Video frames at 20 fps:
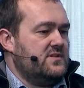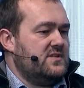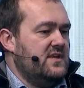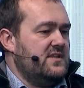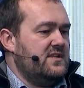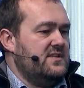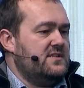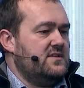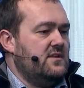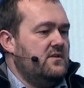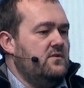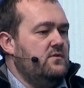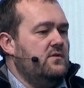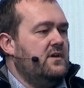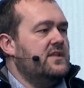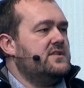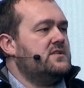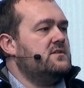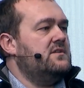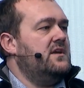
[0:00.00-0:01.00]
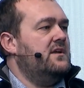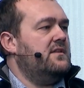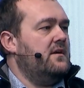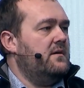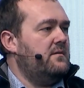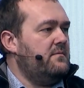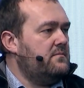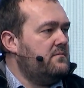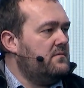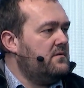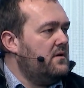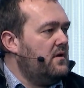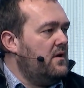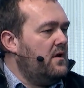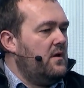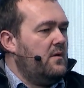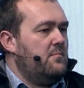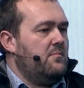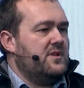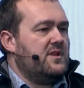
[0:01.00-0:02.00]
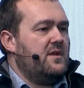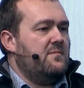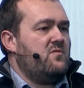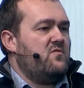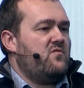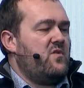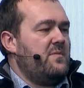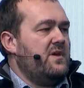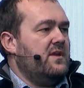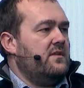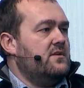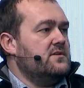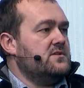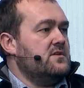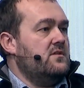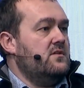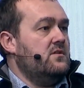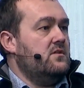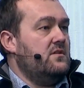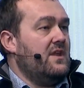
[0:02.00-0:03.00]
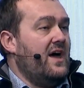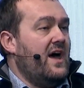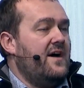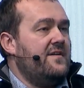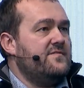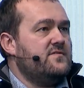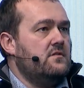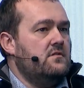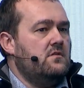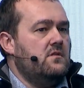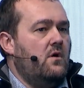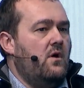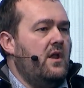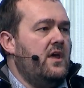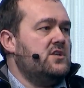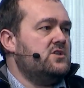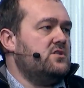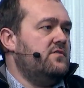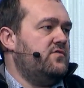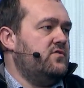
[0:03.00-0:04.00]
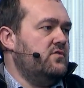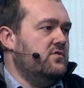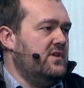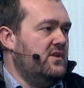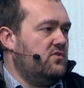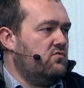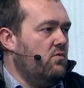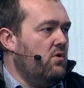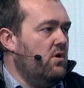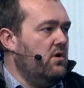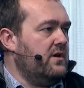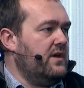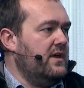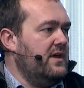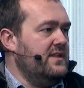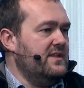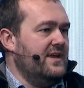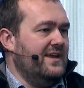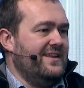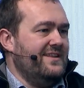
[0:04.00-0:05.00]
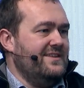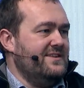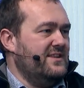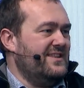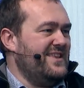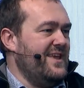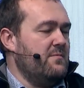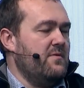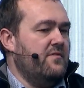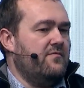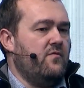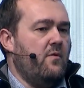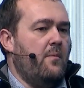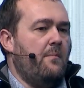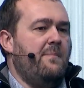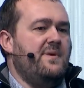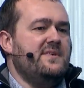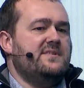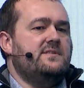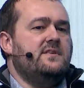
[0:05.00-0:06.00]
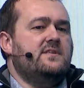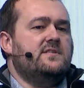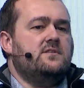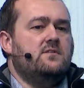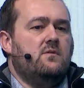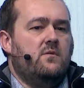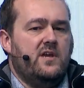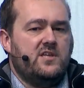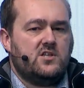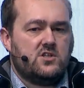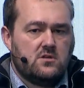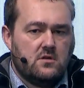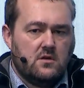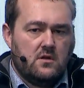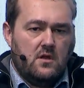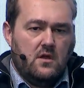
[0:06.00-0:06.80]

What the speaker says: you said, is you get the data. But IP Fabric doesn't have the knowledge of your network in the term of business knowledge.